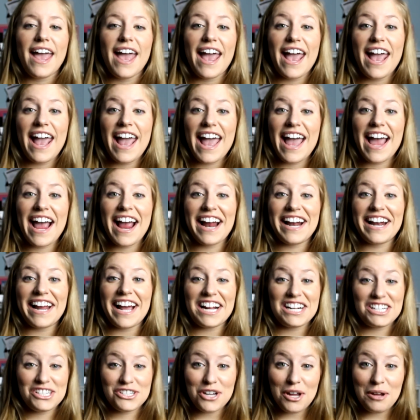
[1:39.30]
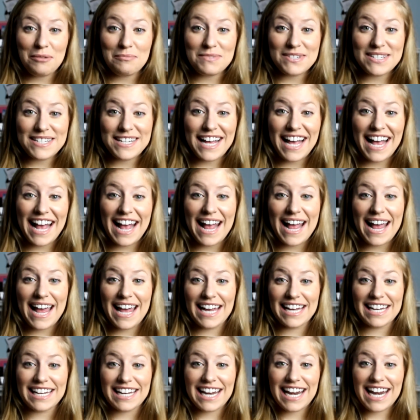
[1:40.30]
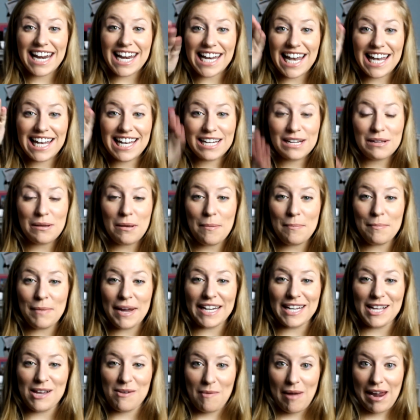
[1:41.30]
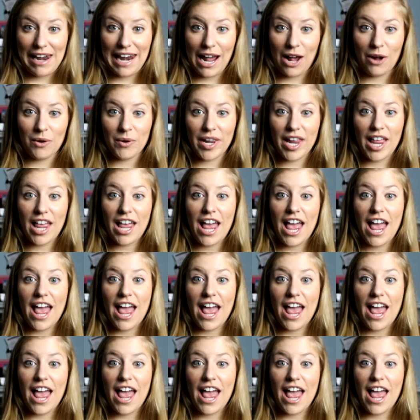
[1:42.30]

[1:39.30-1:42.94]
And I jumped and my knee went out,